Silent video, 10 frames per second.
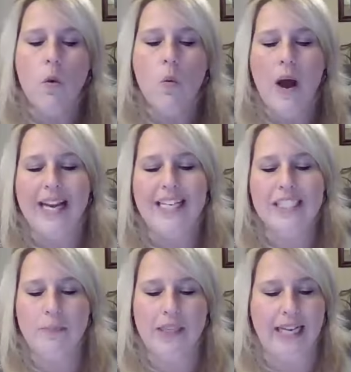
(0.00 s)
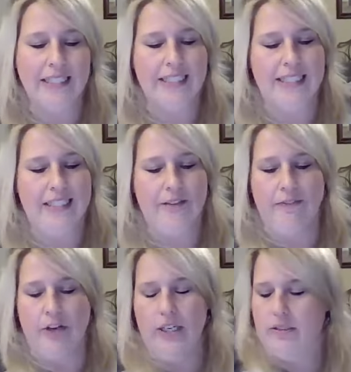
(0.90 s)
why is Plexus
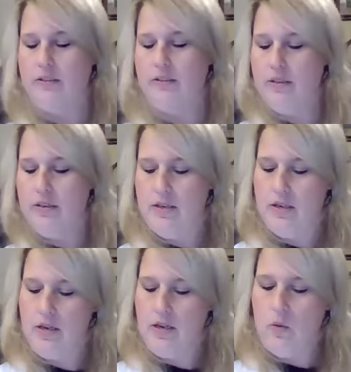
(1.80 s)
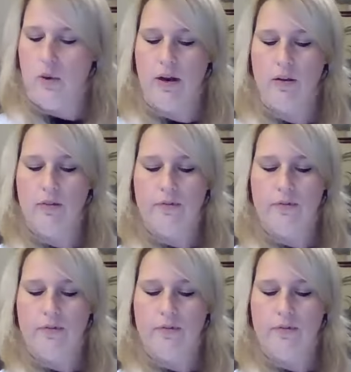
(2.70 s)
different? Well,